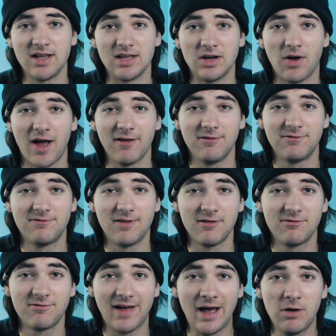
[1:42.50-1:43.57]
I've
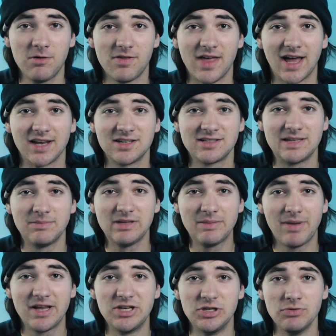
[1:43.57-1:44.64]
found that simply
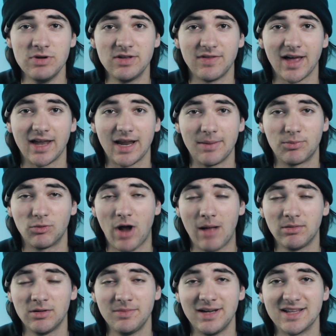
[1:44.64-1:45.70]
by doing that, a
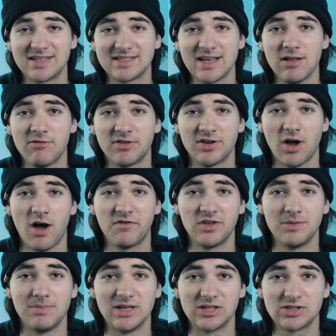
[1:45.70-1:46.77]
problem in itself can
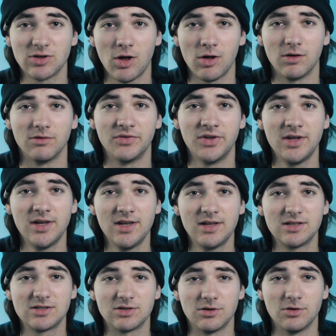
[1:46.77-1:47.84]
often be solved.
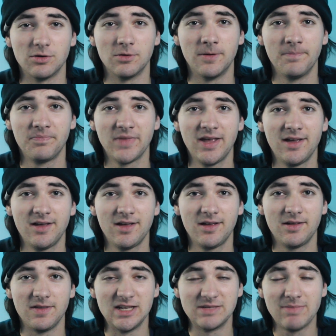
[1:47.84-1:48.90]
So
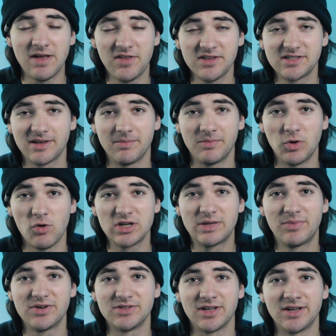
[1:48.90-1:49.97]
these methods that I'm going to
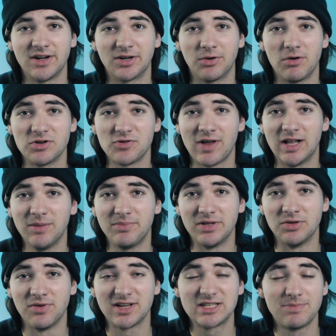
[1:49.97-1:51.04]
present are going to help
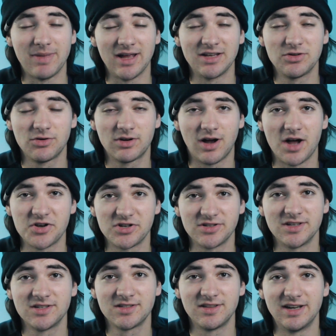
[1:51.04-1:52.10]
you expand your
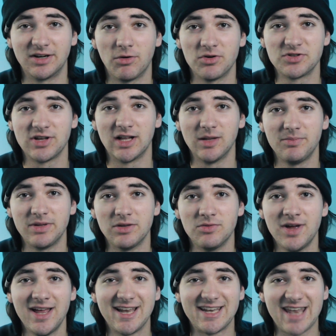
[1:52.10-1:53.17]
consciousness. They're going to help you
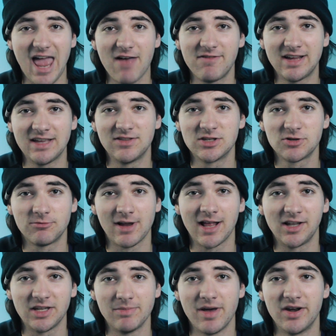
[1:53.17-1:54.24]
navigate this
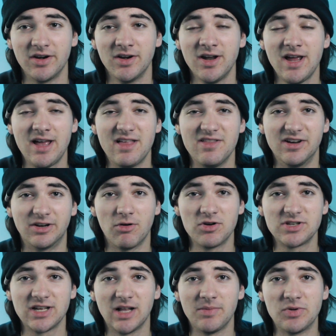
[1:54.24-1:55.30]
reality better. They're going
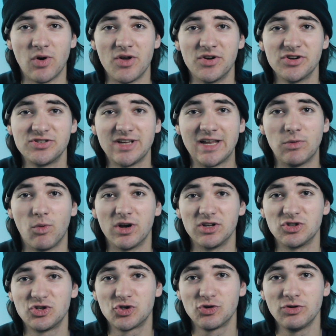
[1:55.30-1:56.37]
to help you understand what
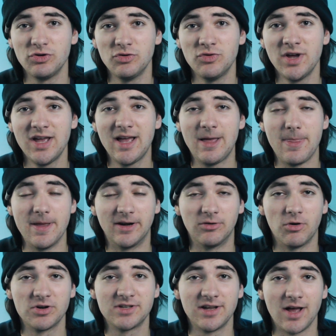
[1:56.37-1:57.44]
is true. They're
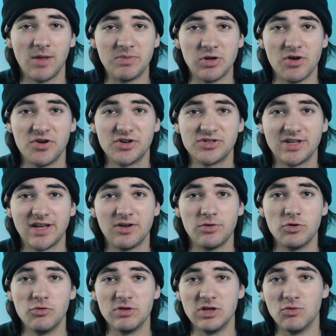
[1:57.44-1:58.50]
going to help you understand
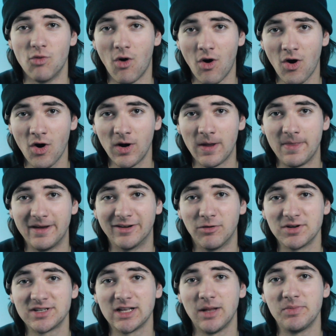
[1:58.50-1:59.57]
who you are, and they're
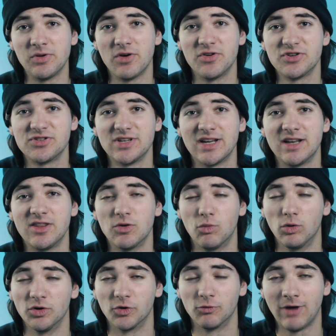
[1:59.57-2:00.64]
going to help you understand the
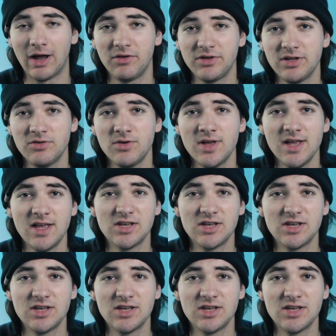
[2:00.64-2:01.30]
world around you.